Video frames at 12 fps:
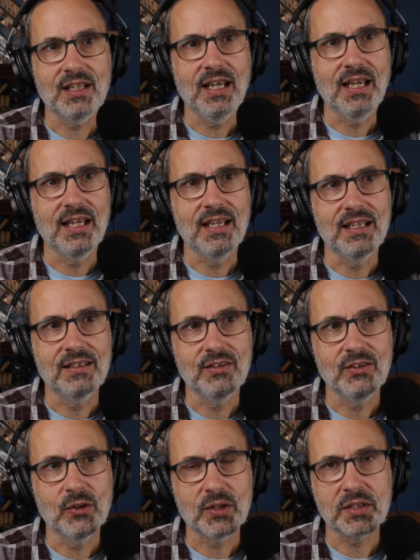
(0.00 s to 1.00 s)
and
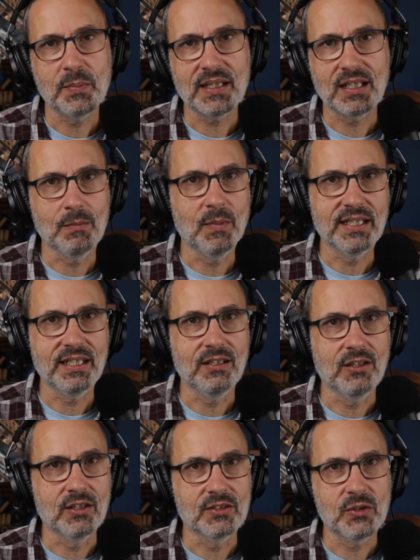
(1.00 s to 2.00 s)
you're expecting money
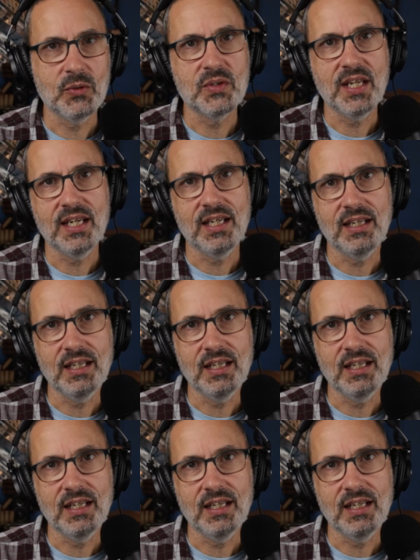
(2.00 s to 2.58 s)
on Tuesday